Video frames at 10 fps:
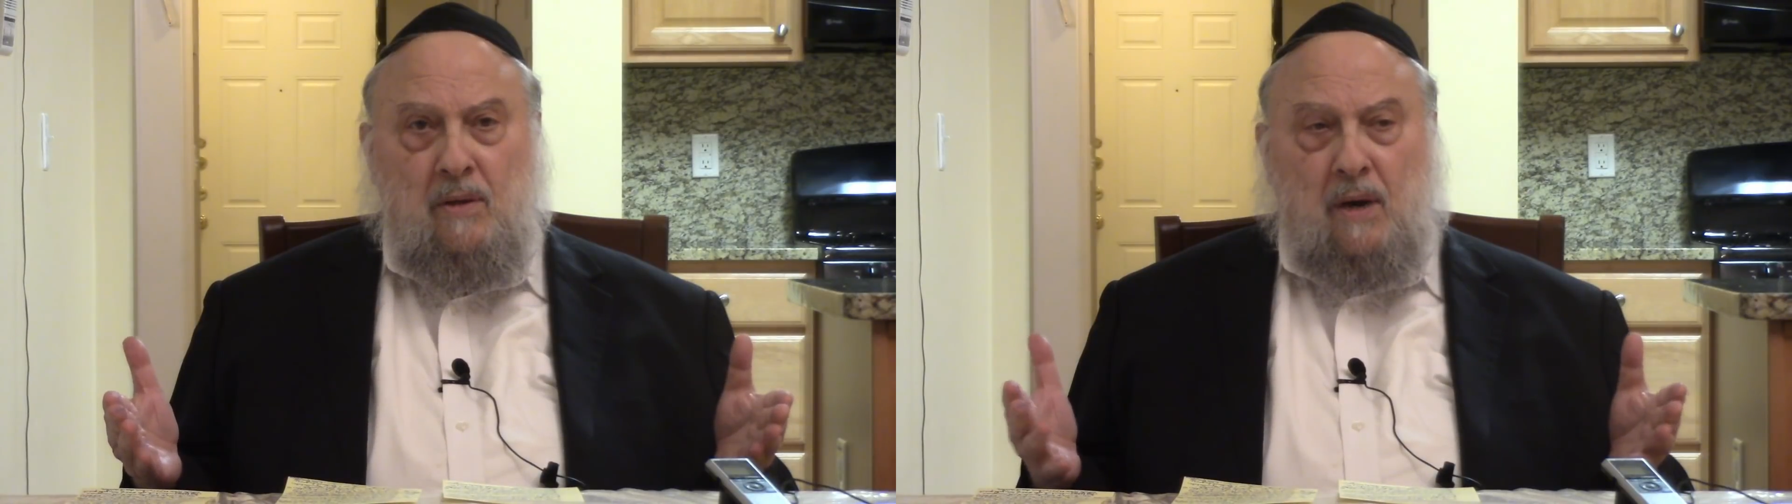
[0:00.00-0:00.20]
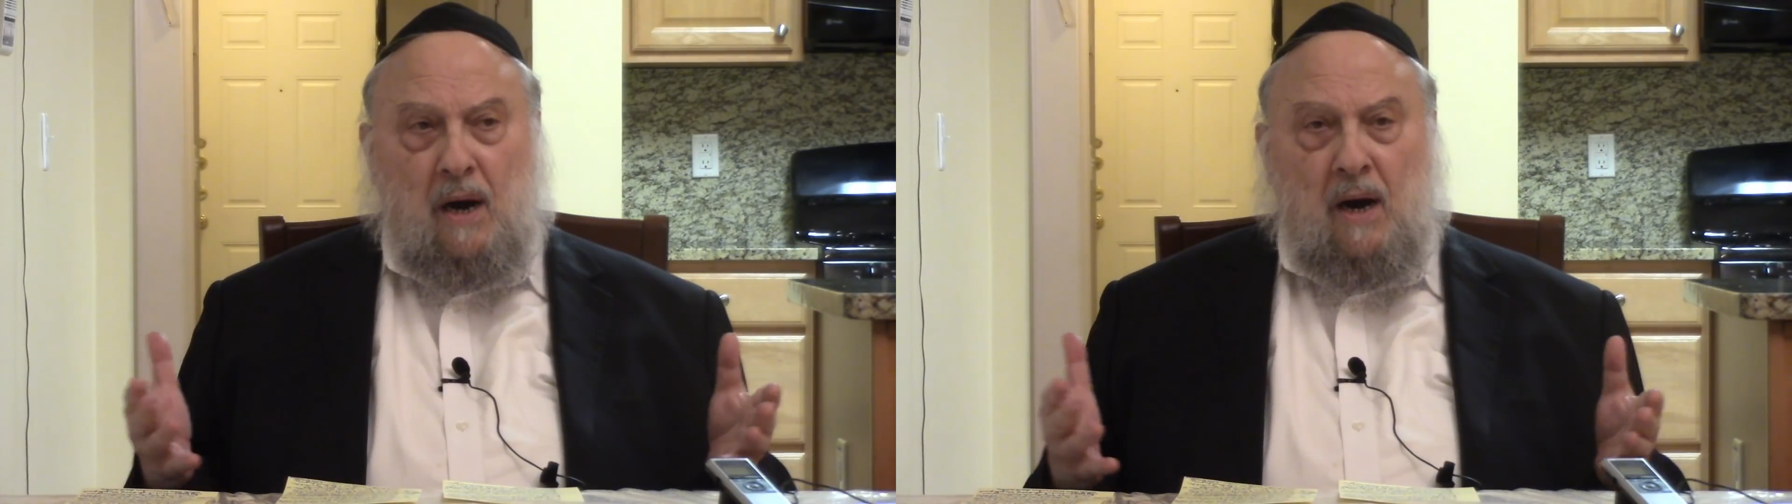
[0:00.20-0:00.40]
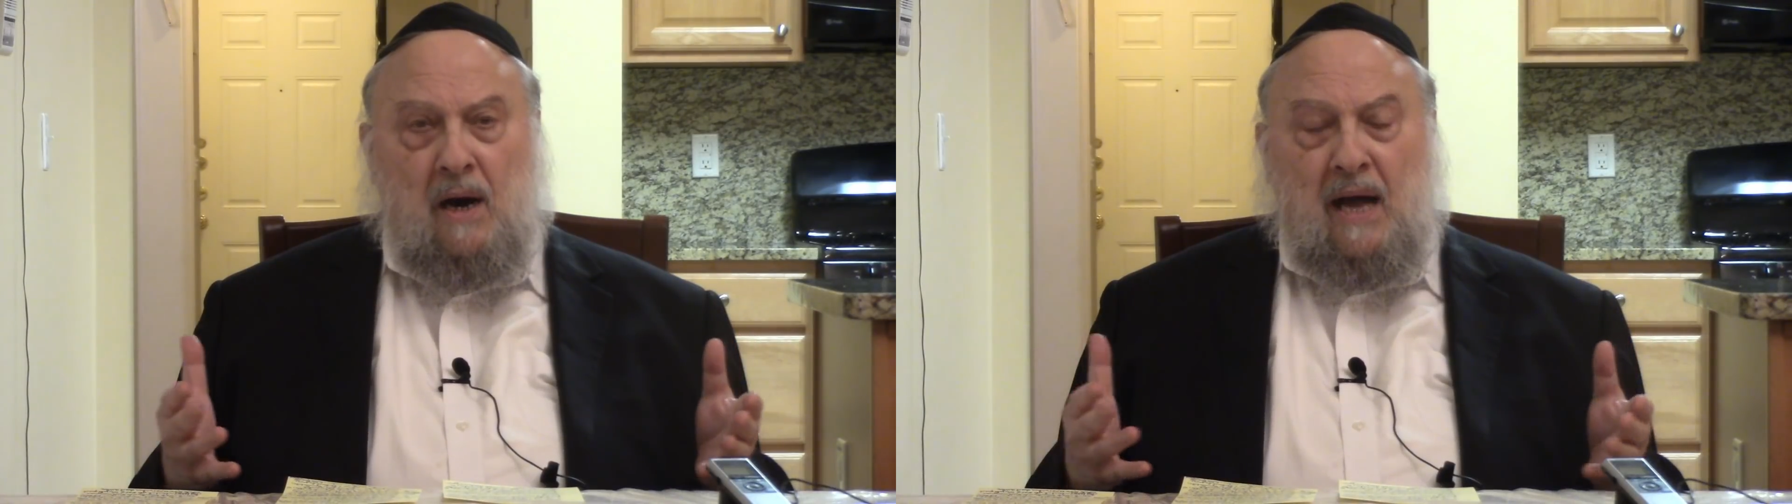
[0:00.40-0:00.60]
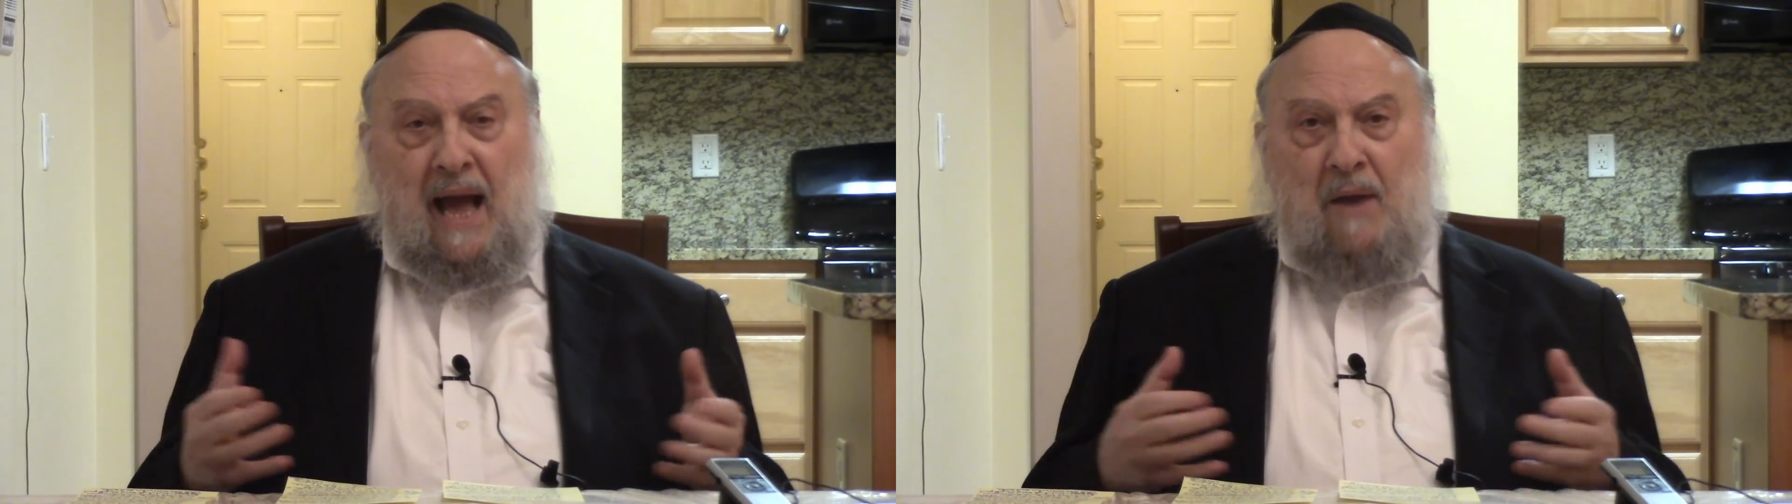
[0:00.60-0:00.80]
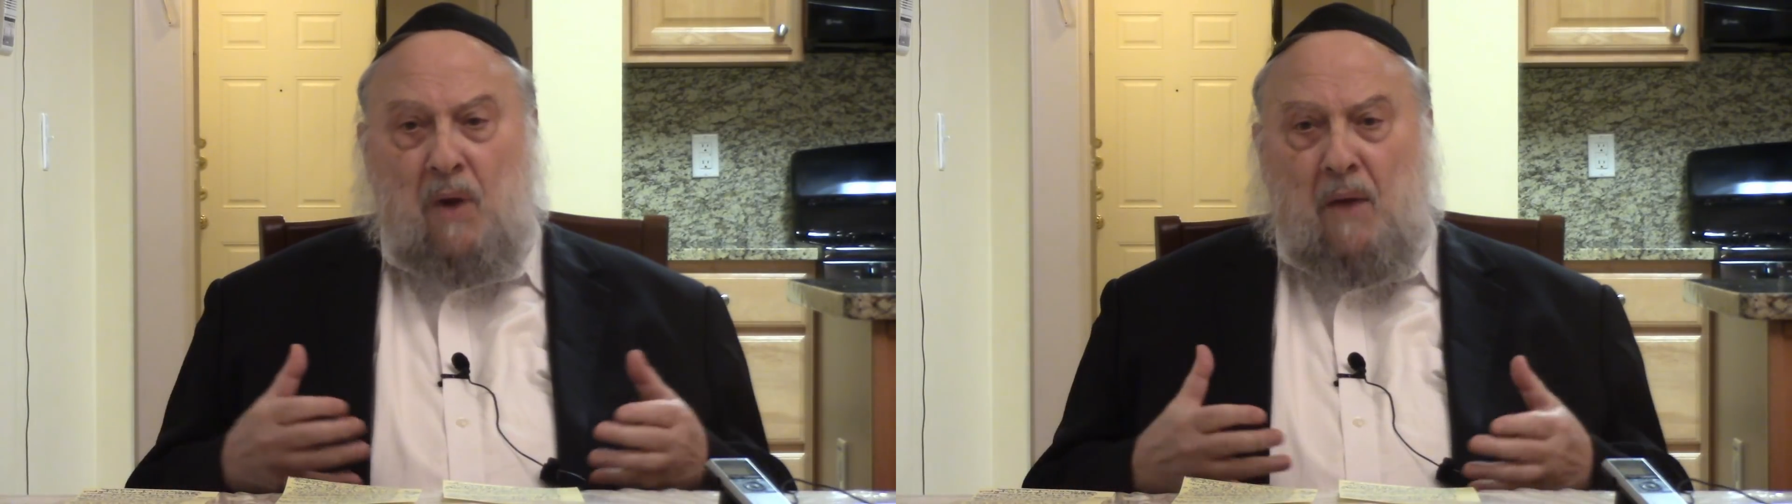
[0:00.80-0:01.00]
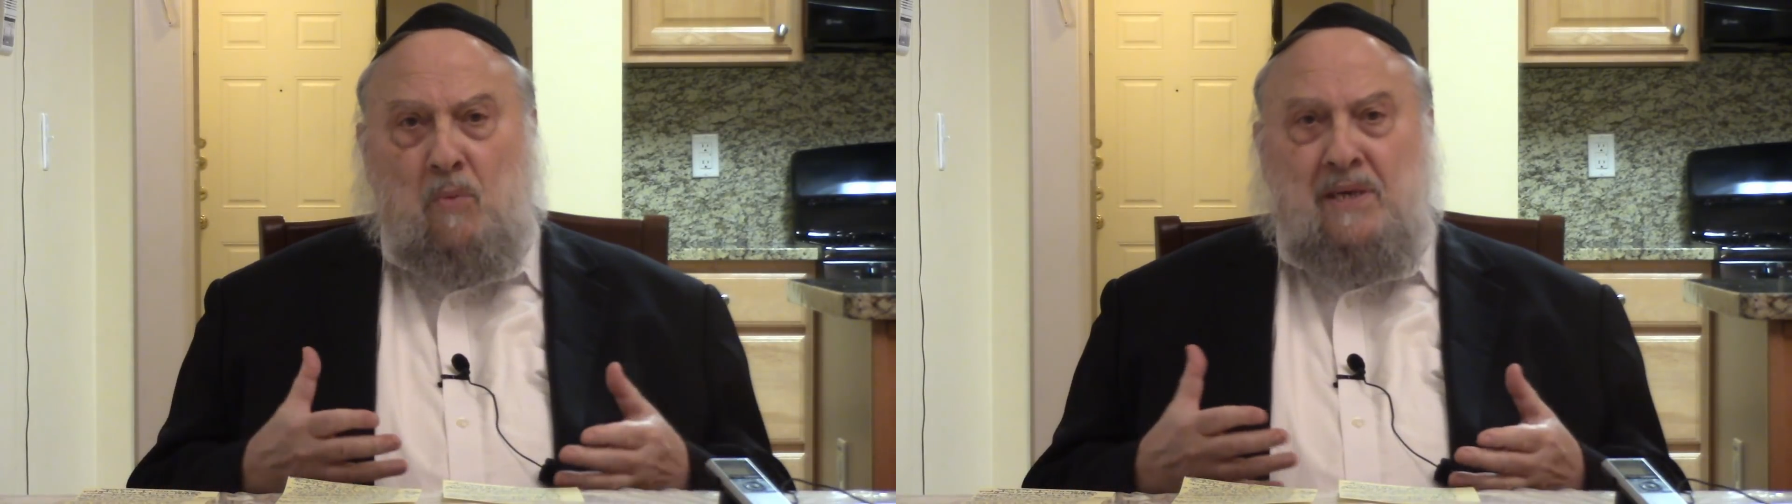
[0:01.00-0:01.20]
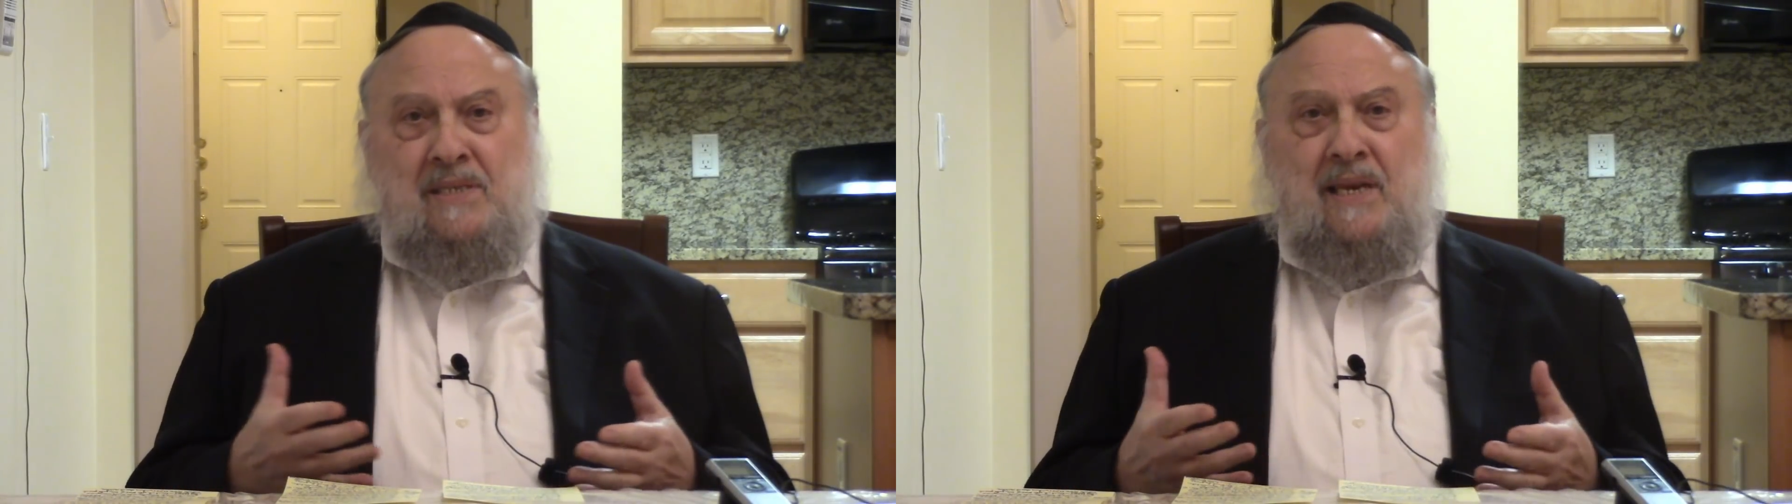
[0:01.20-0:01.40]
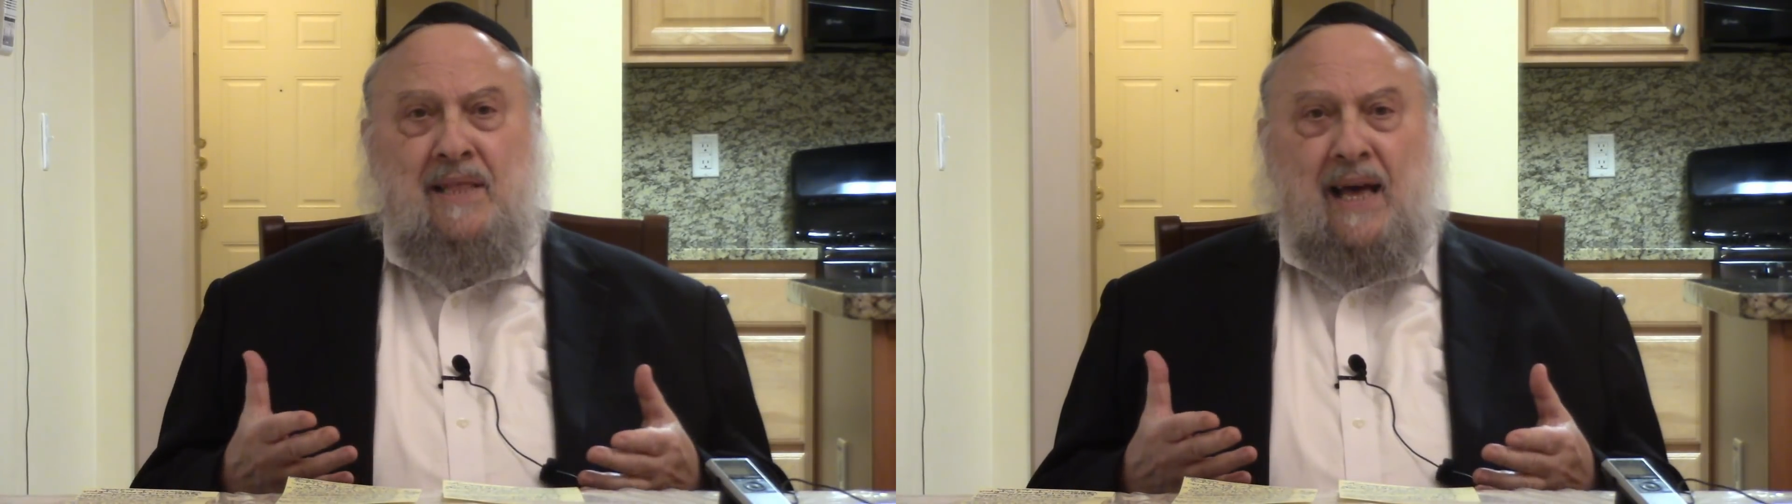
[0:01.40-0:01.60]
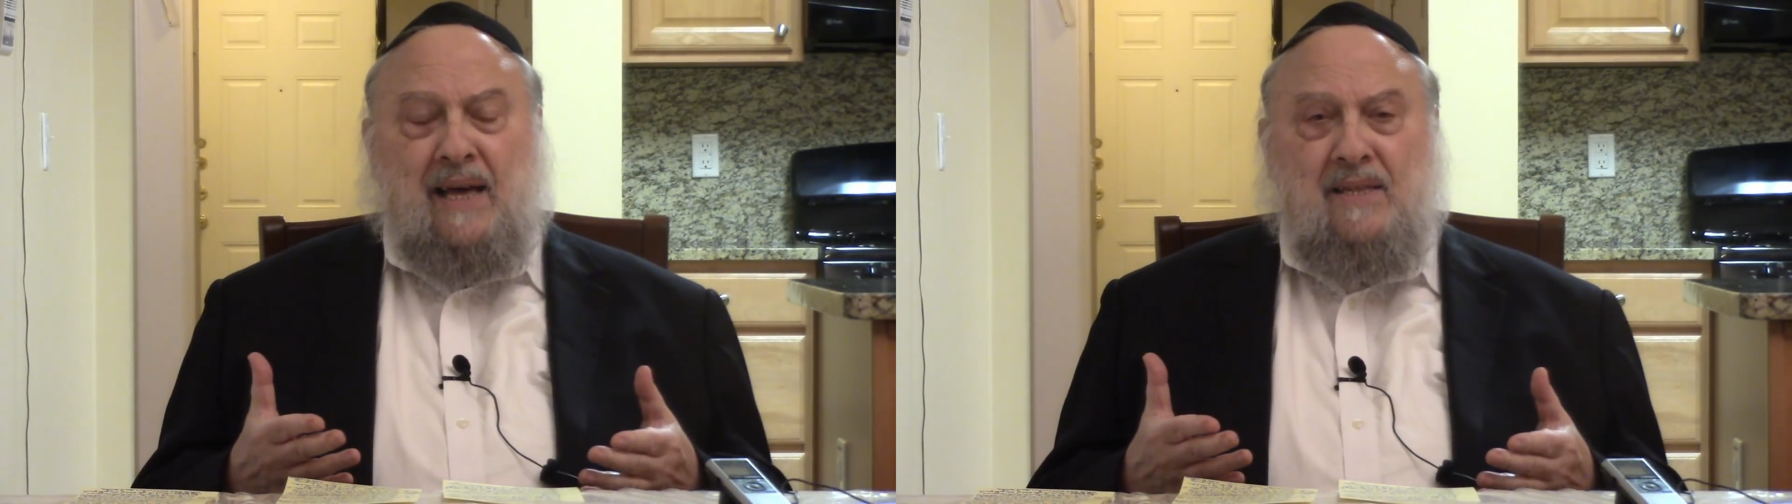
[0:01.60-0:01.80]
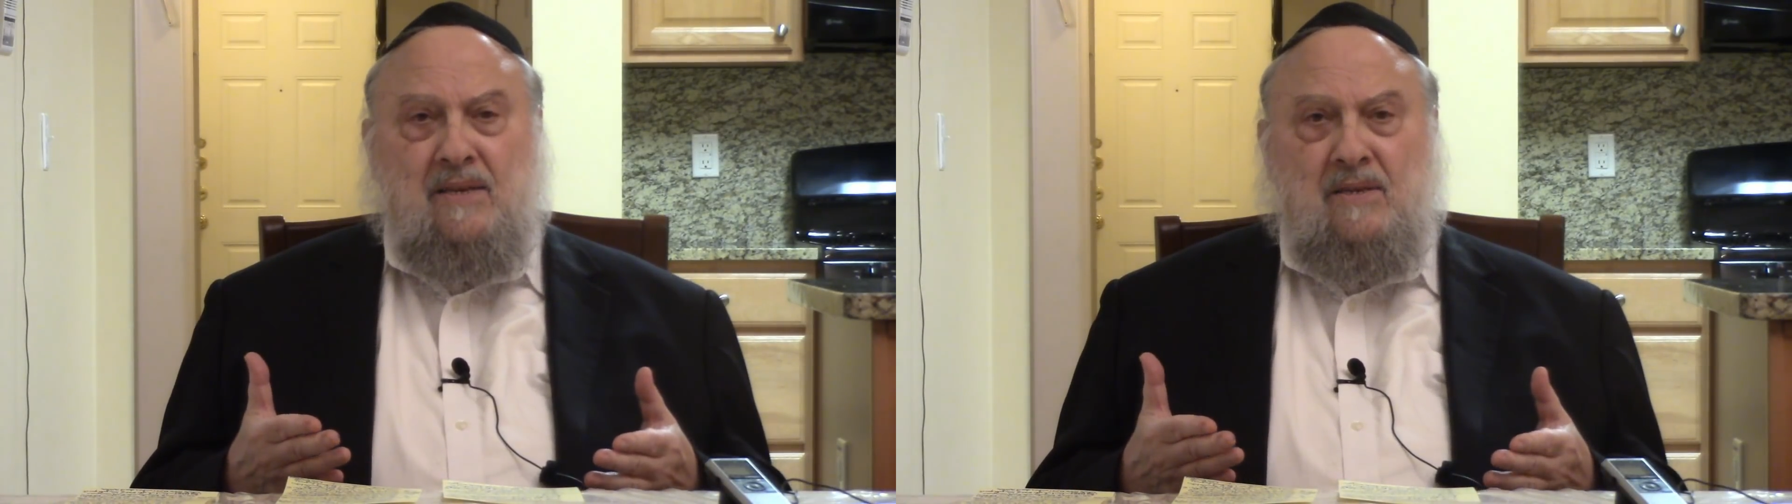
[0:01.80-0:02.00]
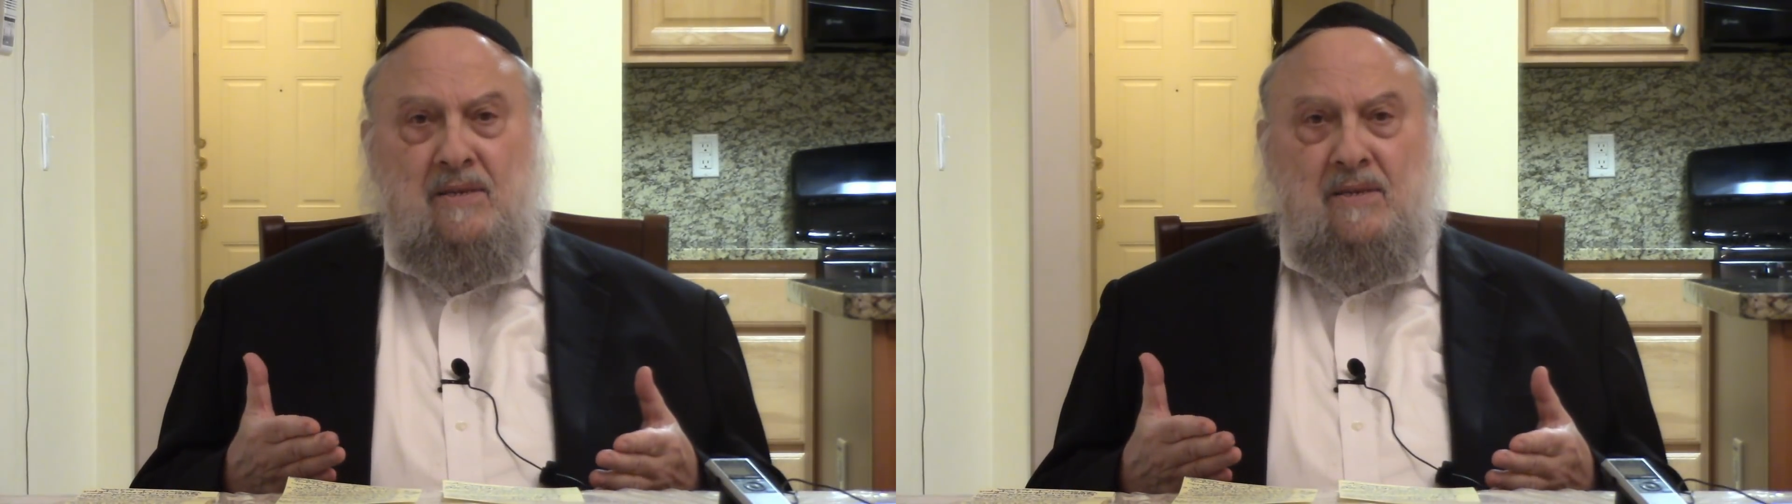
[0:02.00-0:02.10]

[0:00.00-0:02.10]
And we see that.